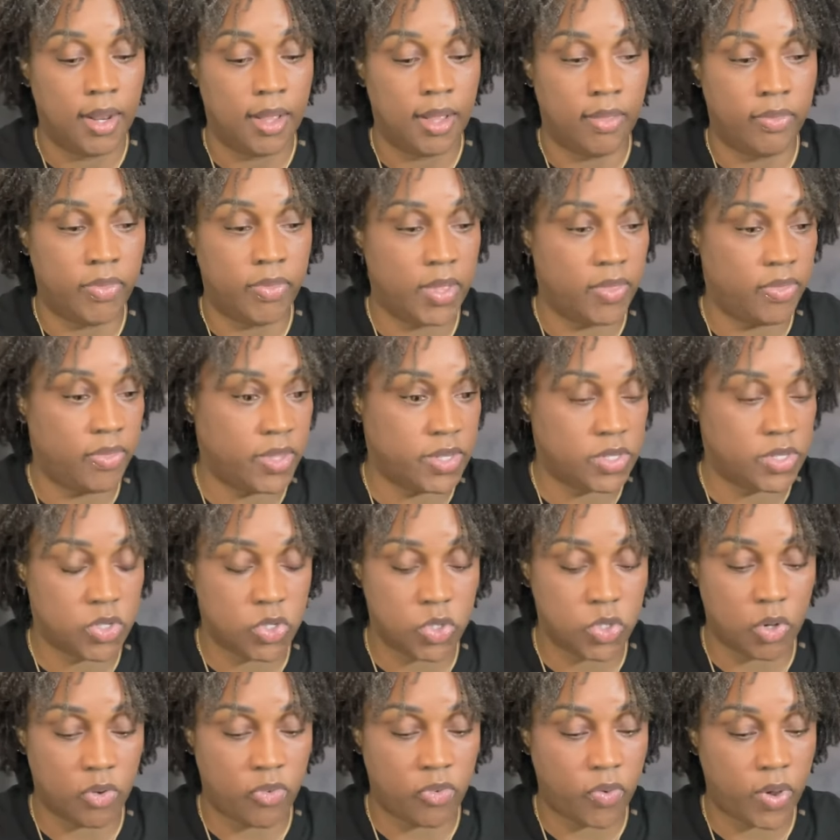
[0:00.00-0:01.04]
then this is
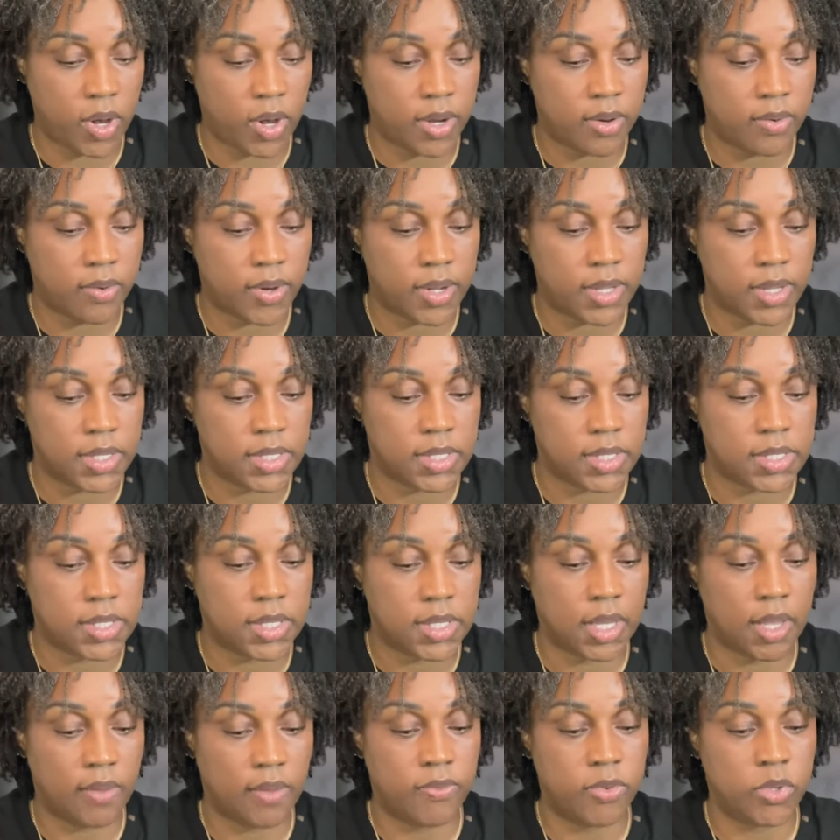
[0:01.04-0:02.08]
your fragrance.
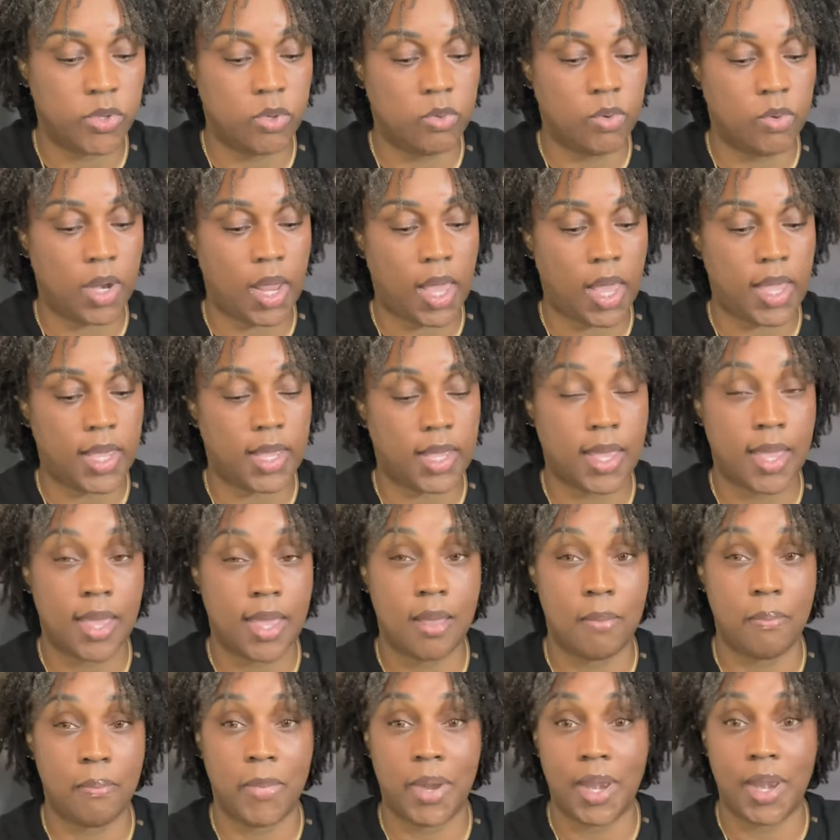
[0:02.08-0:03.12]
If you like
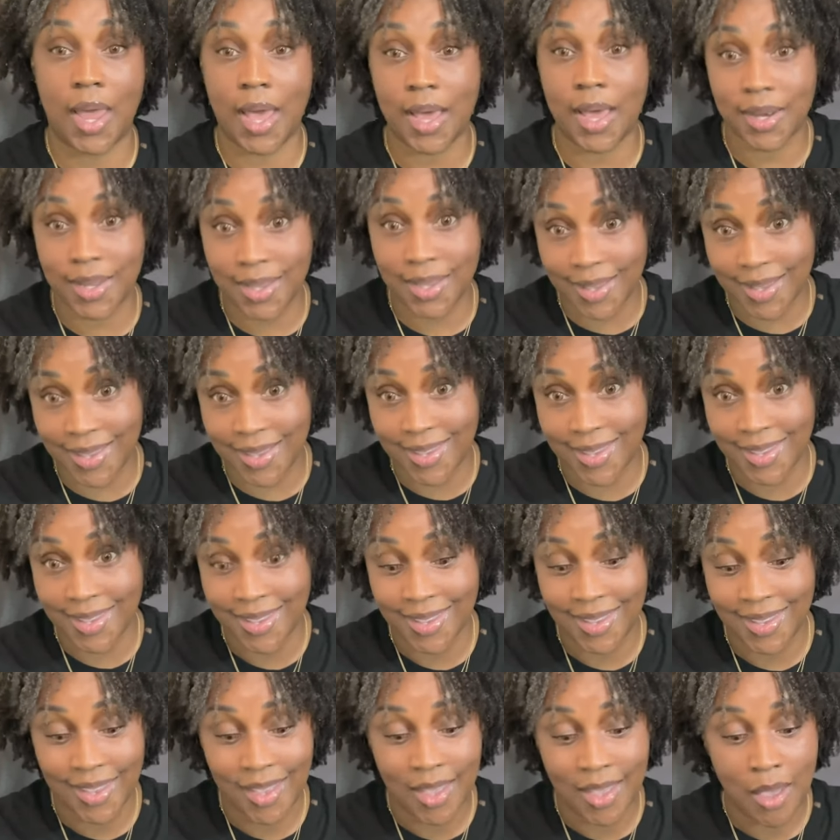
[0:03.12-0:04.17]
Hypnotic
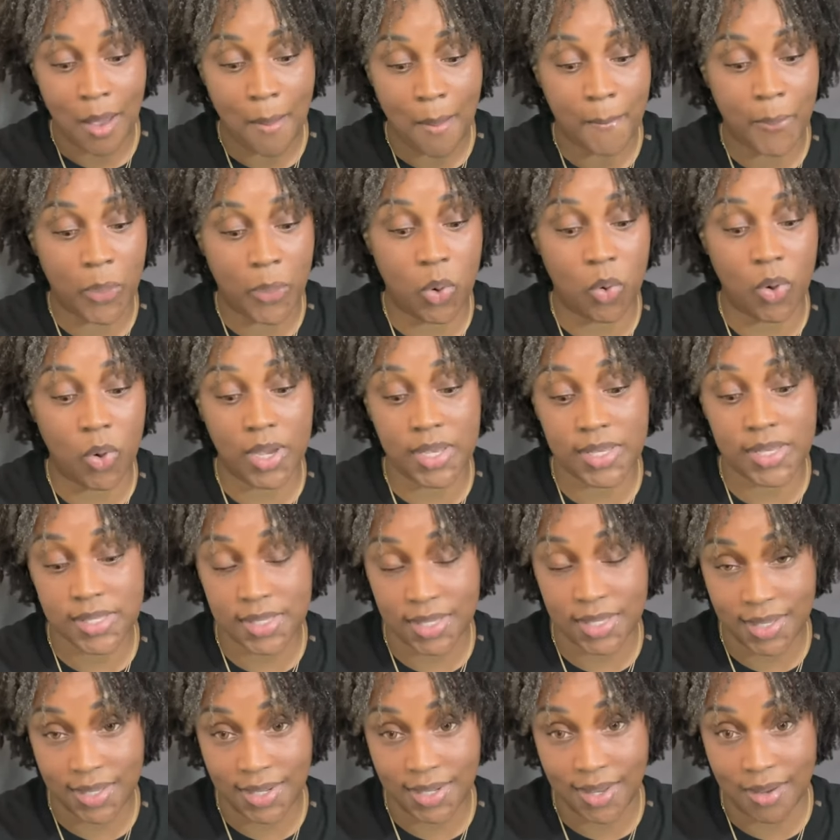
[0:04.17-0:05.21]

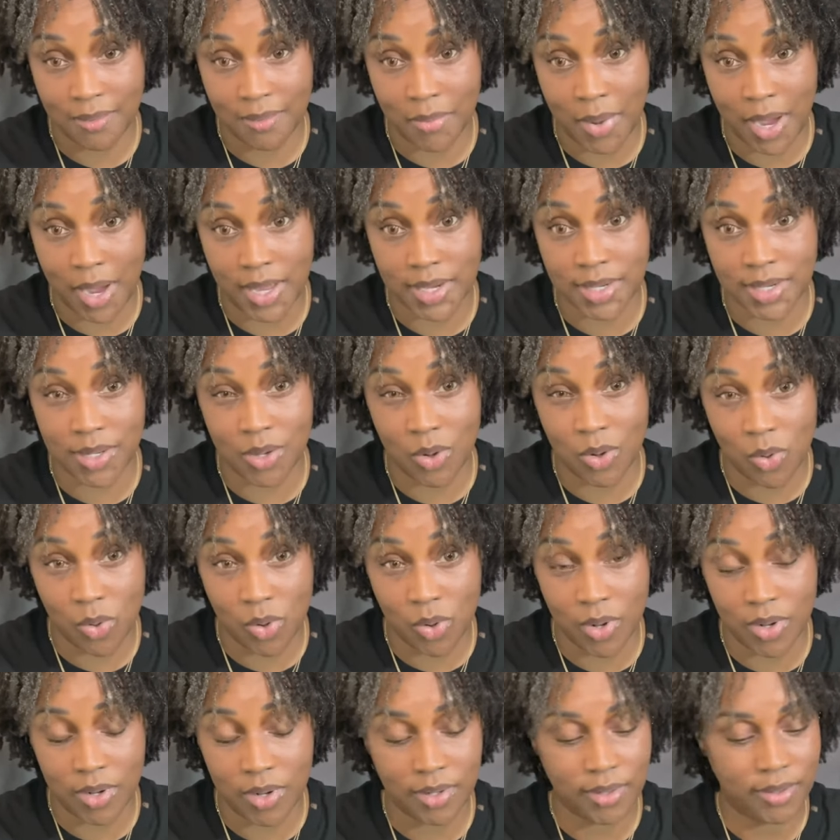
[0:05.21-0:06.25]
Poison by
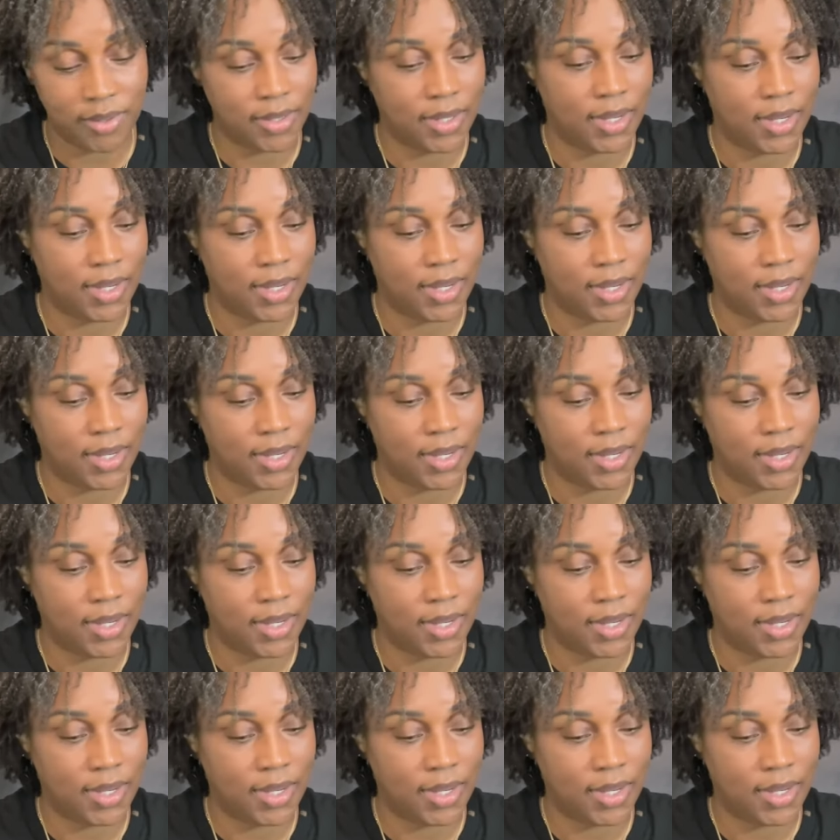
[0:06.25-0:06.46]
Dior,